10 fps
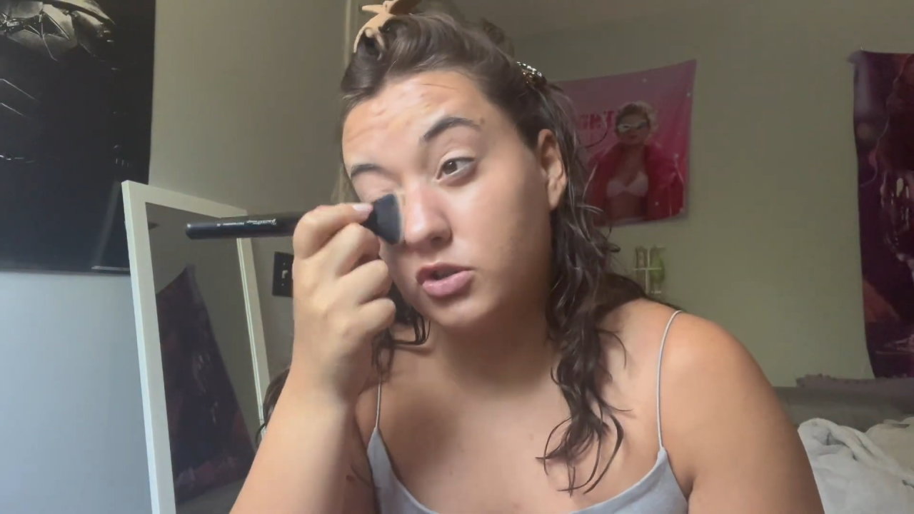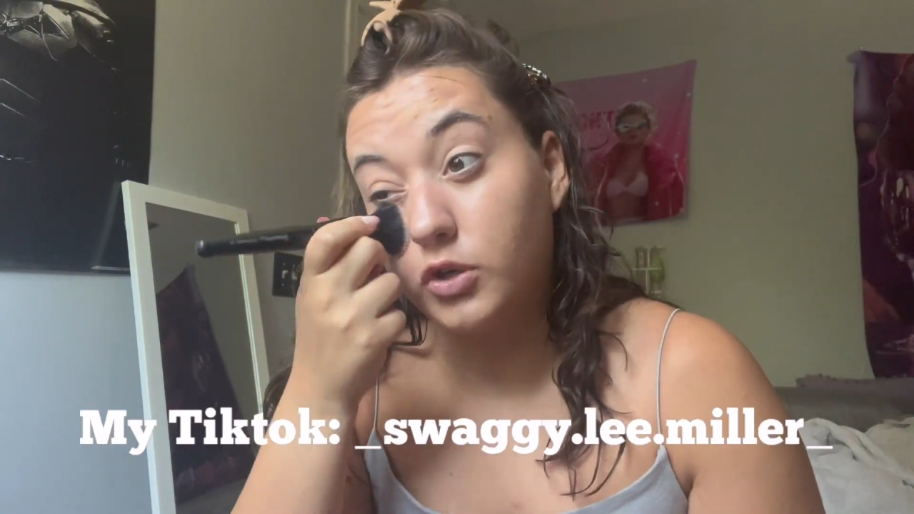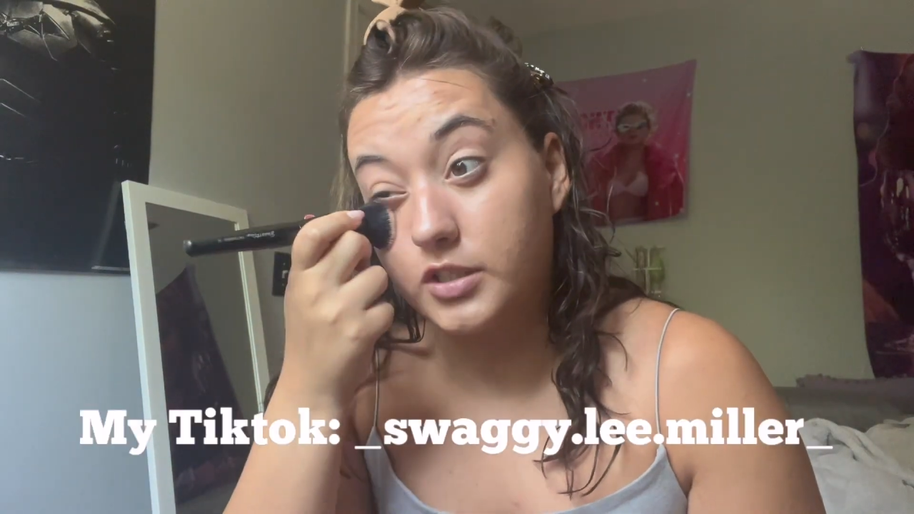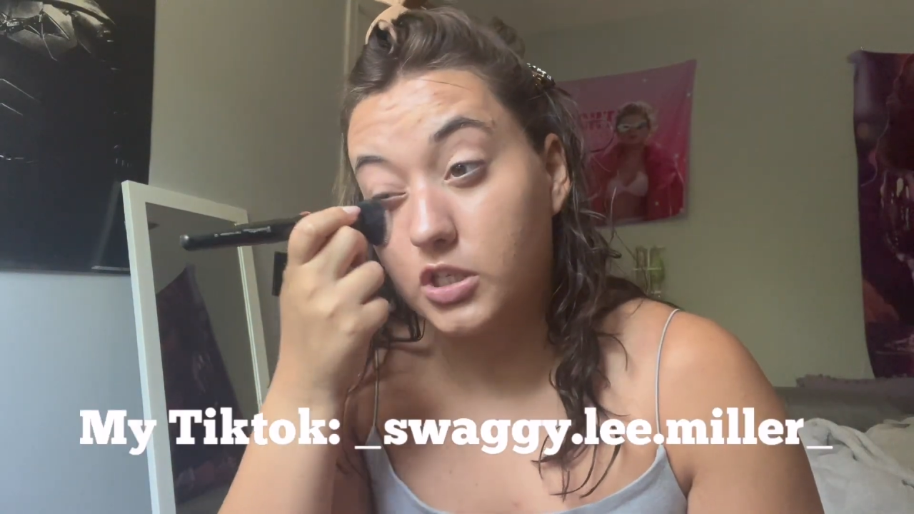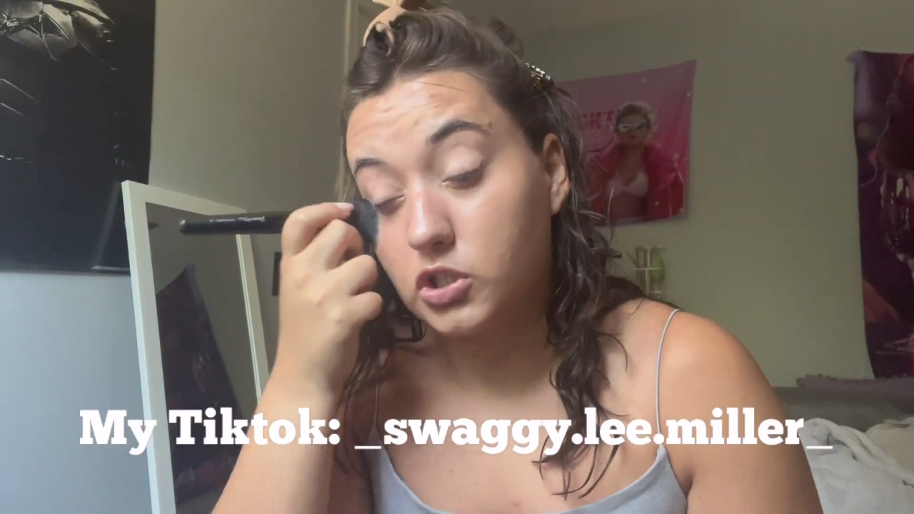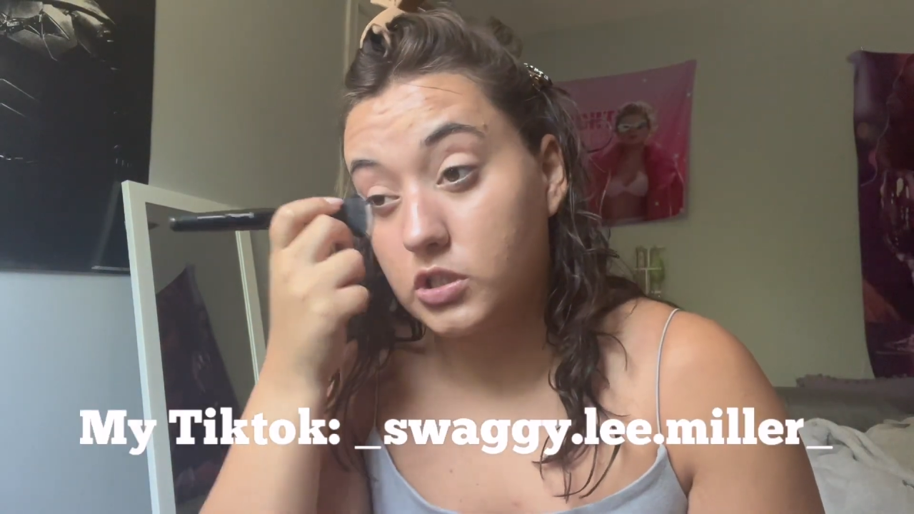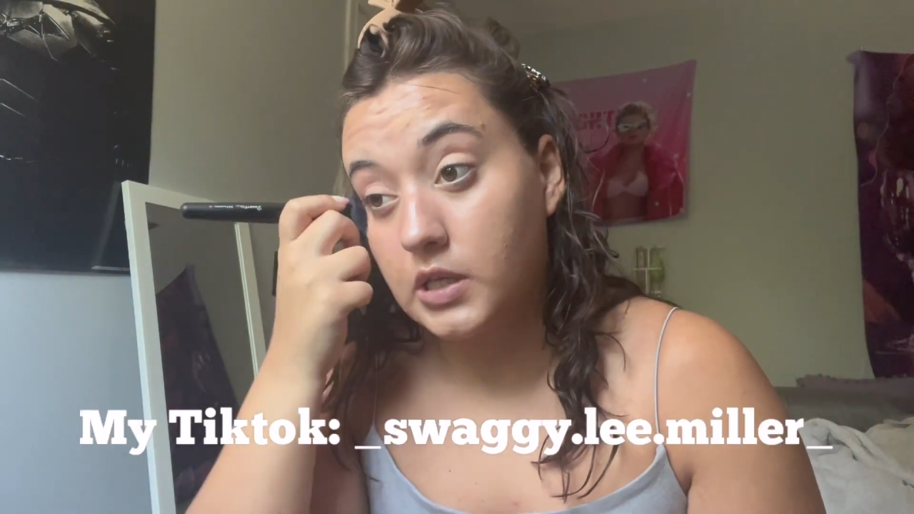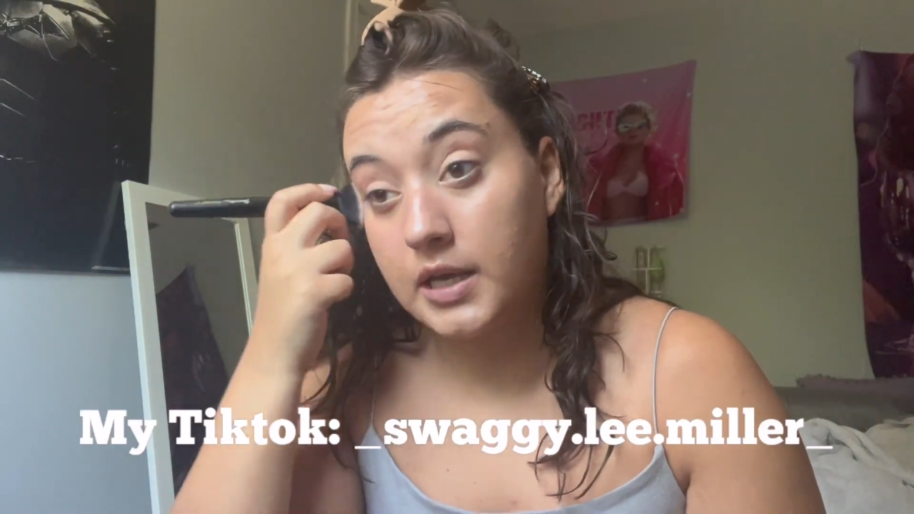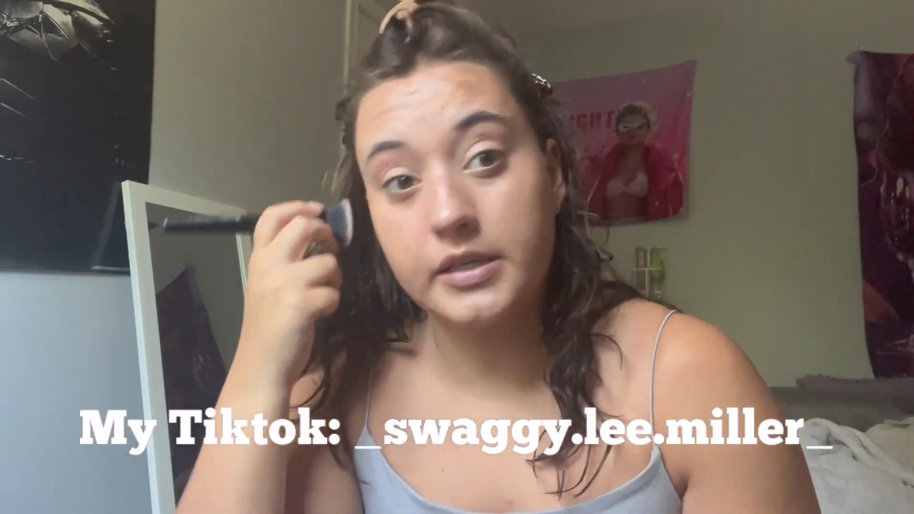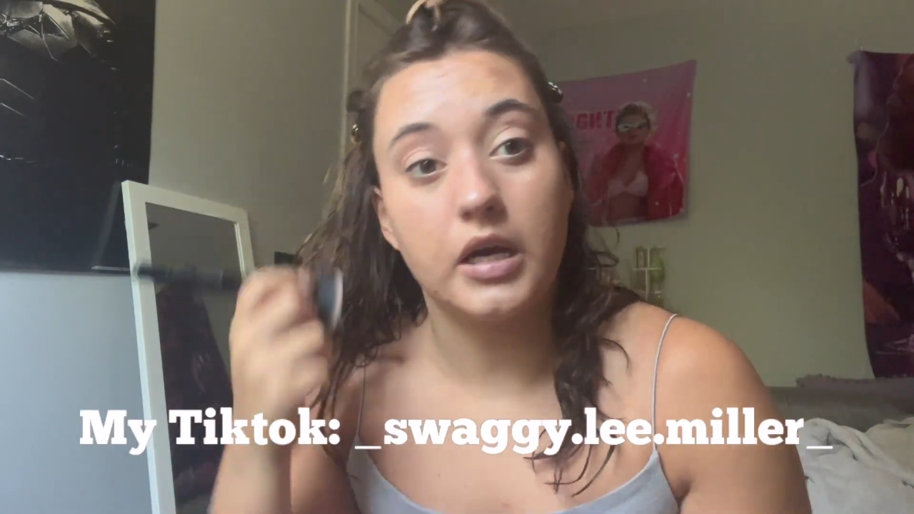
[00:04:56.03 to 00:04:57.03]
transitions
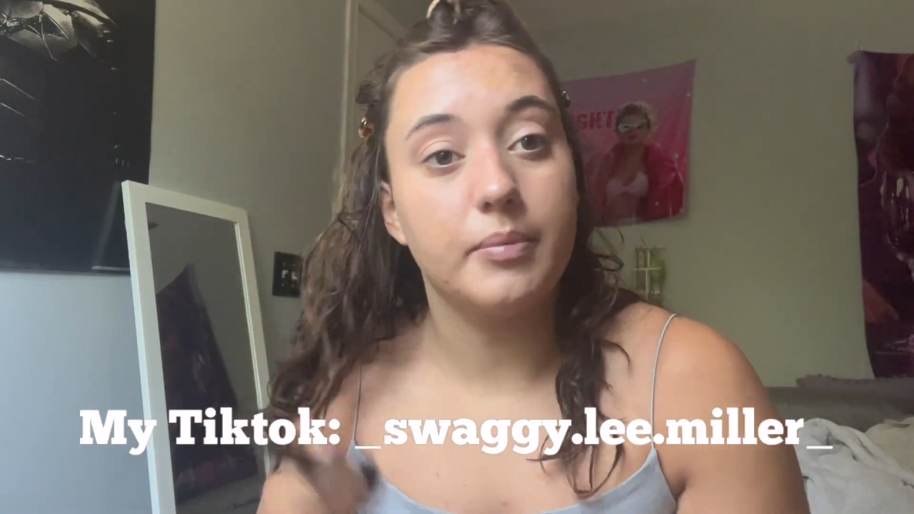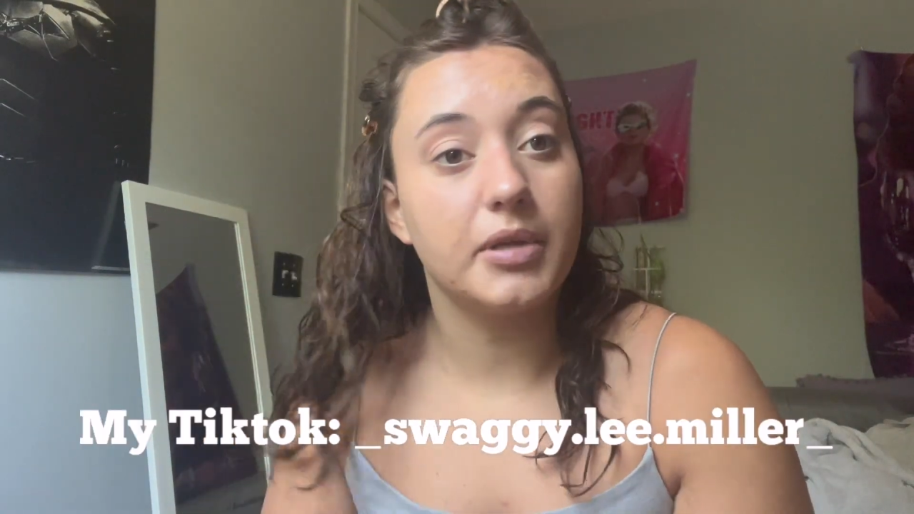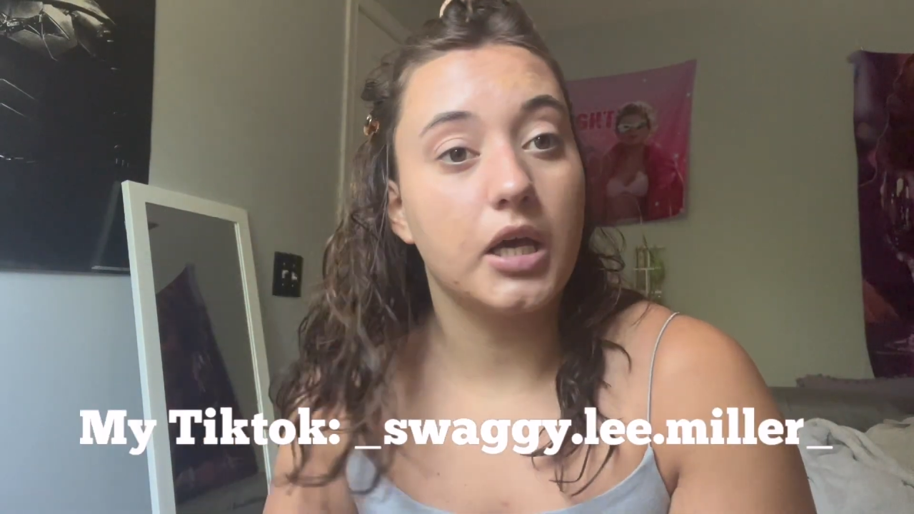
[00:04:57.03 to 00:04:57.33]
lined up.